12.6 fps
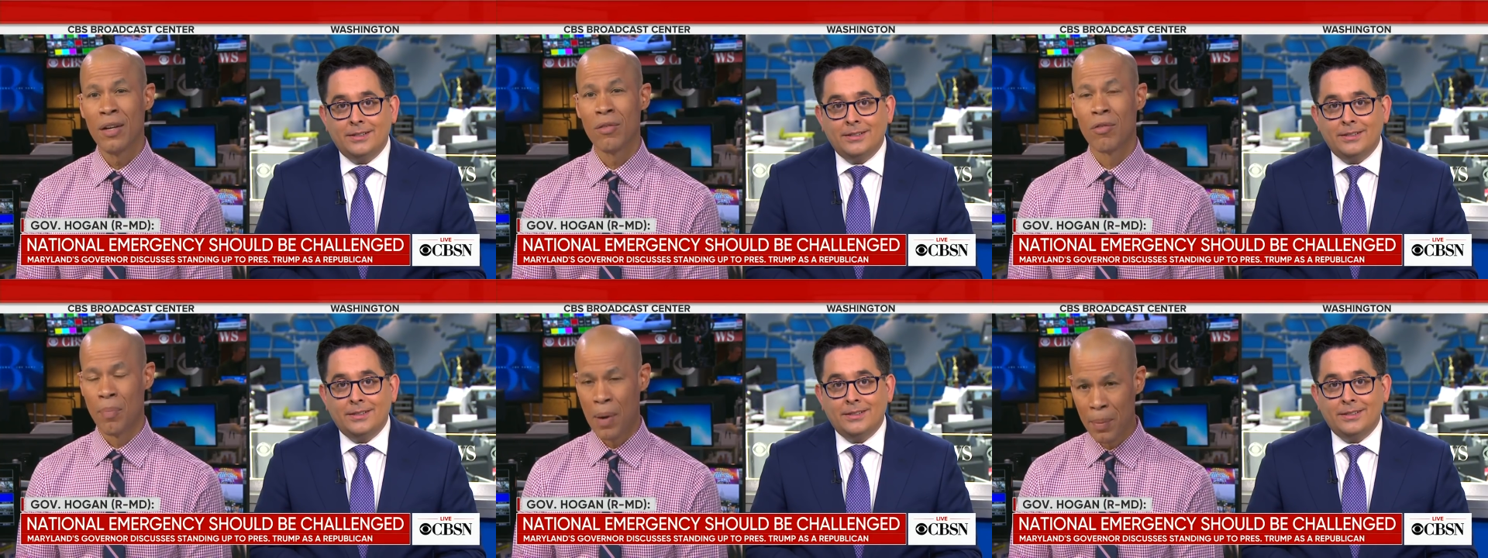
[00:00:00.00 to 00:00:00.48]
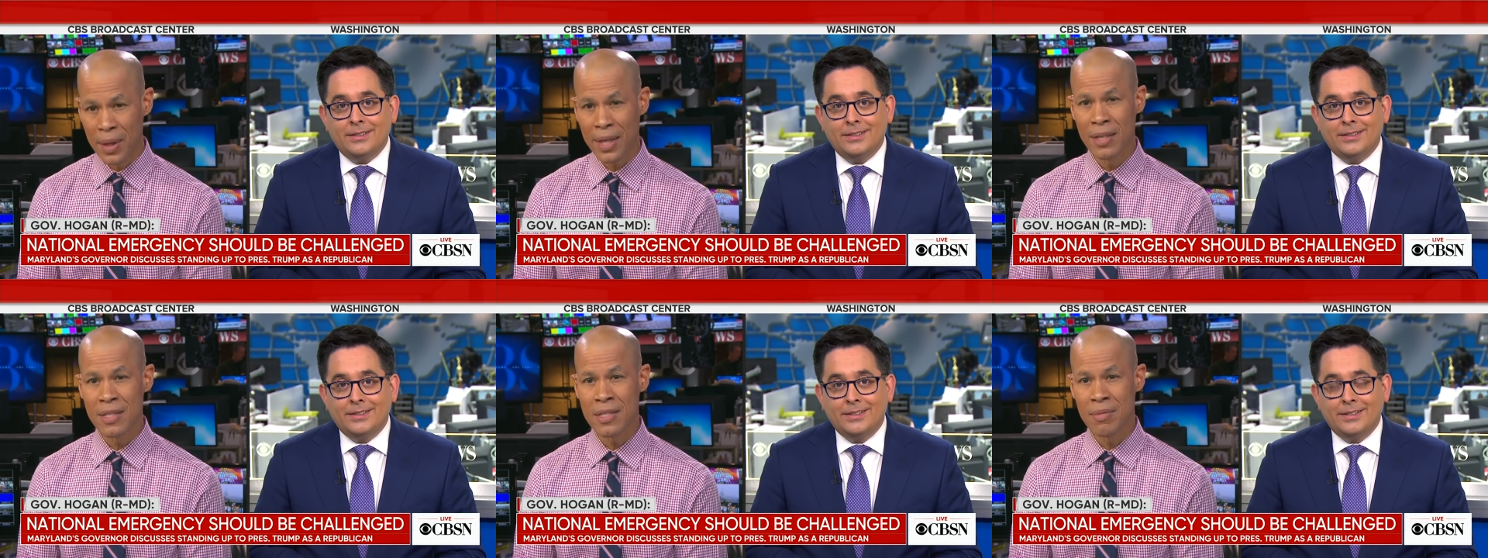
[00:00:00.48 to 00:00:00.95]

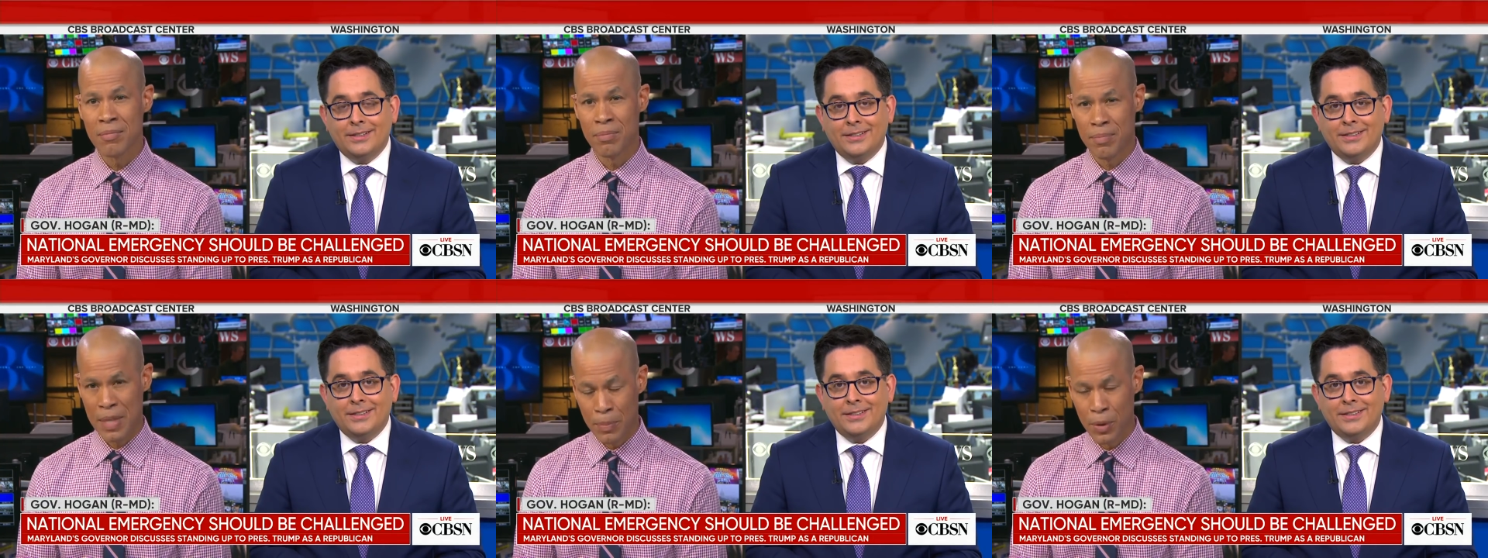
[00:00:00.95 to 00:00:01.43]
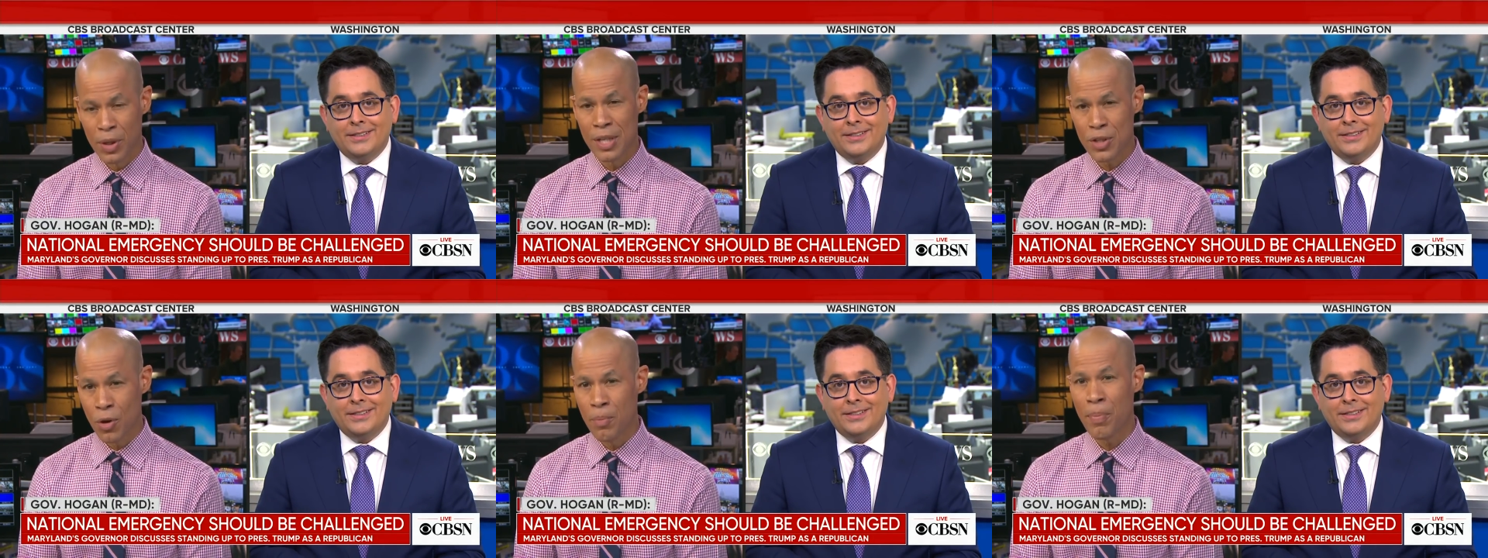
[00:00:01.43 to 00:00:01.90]
Speaker 1: Republicans, people in
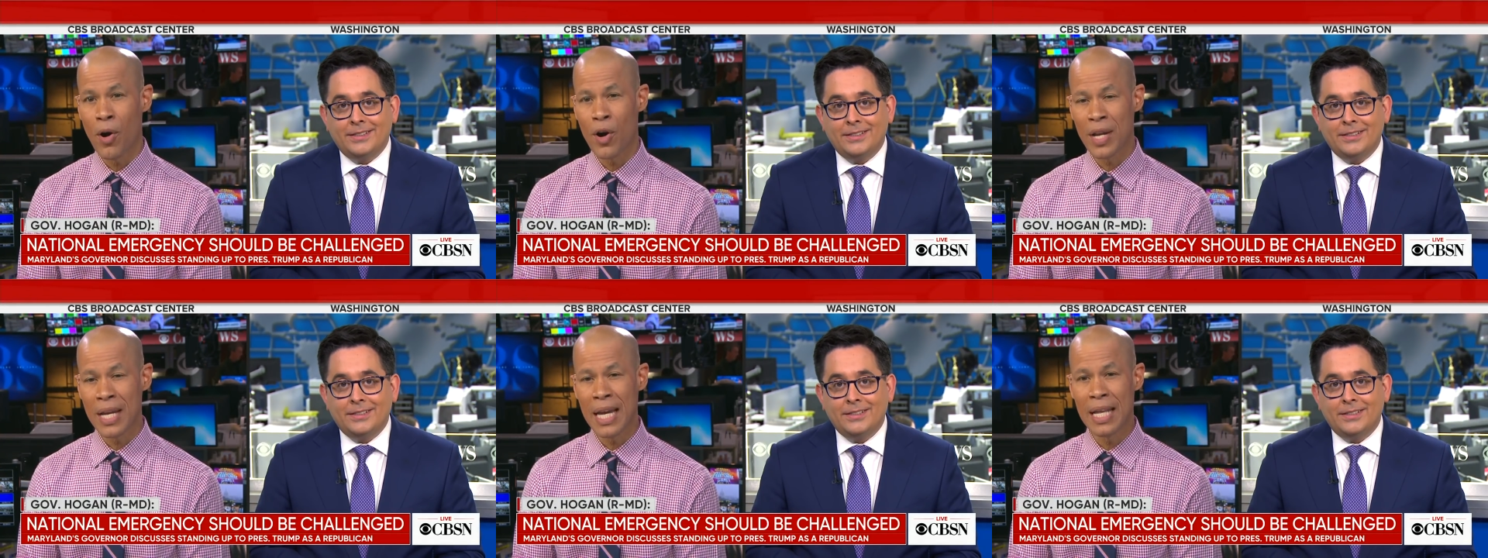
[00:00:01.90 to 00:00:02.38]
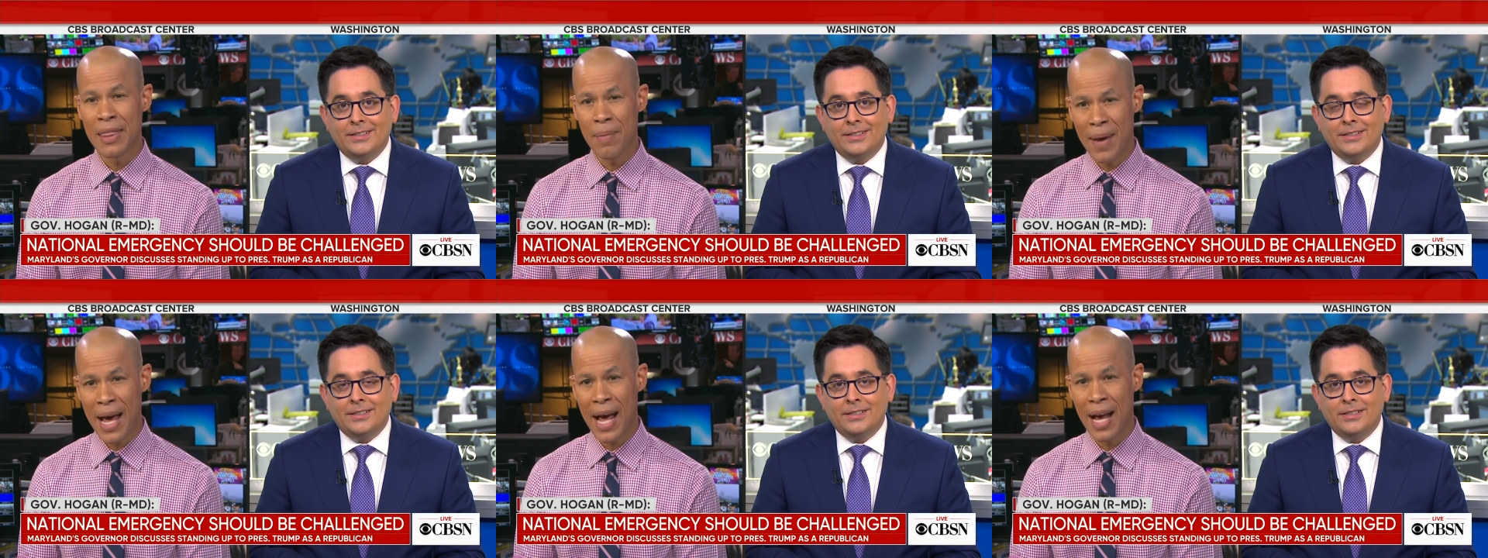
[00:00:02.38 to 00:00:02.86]
his own party in the
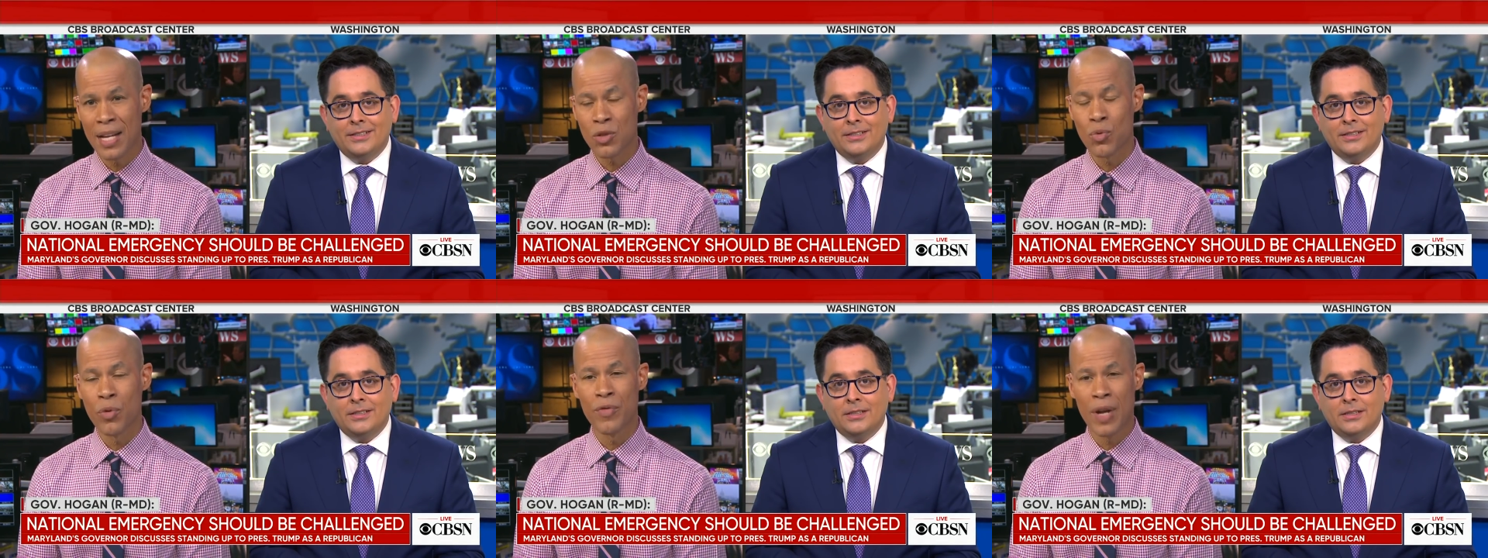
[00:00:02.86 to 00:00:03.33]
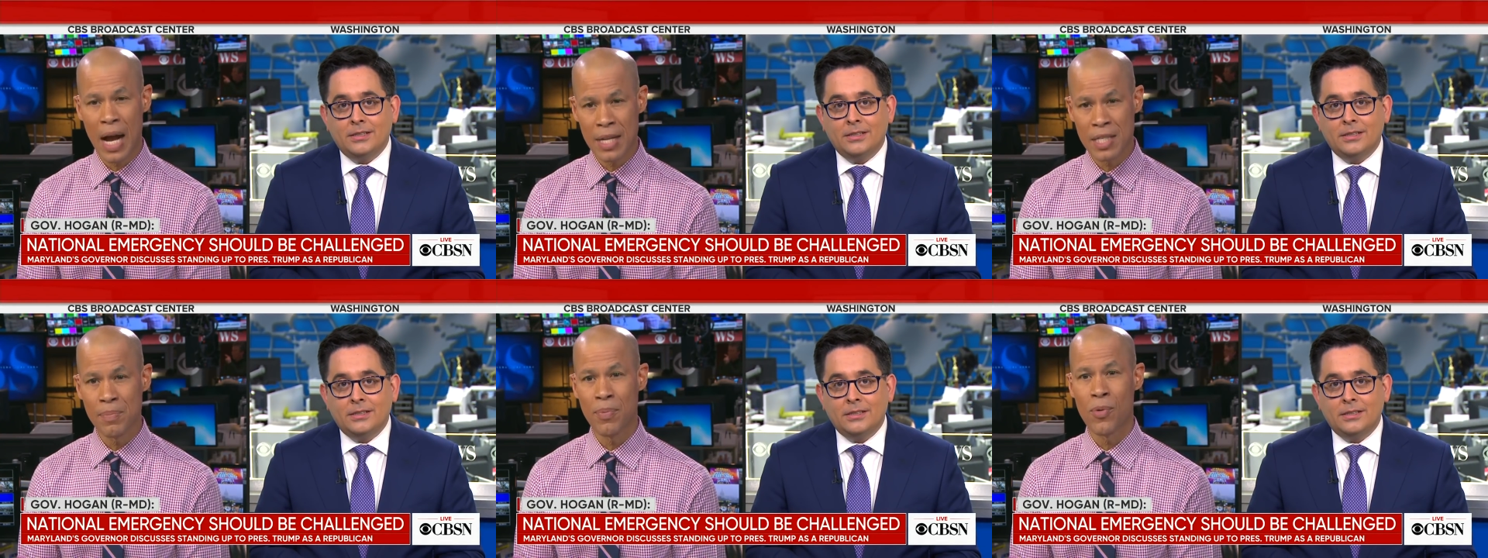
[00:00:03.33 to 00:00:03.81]
past who have
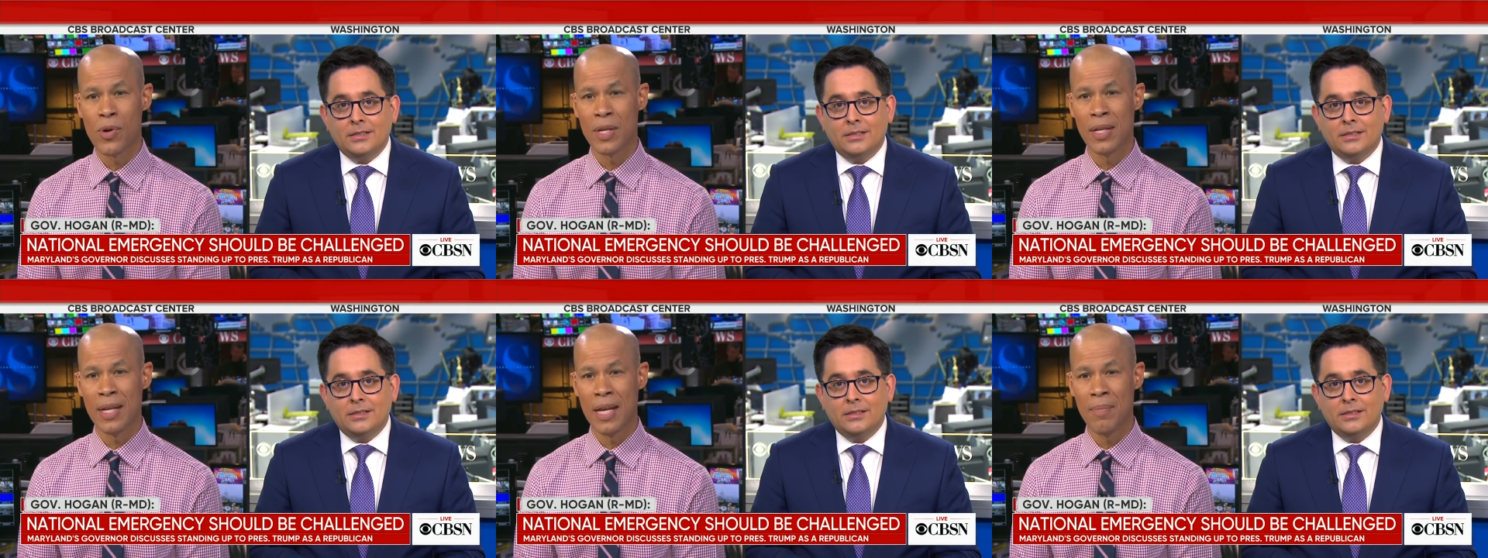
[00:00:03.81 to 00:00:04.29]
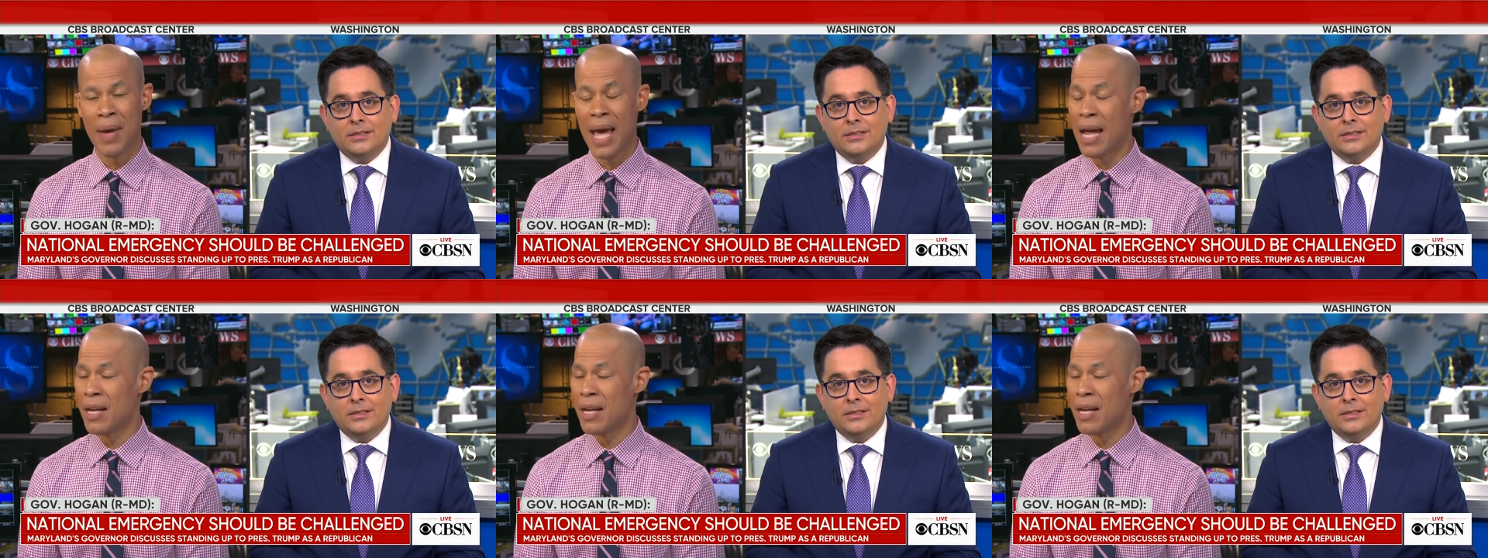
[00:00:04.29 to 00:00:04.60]
not supported him, and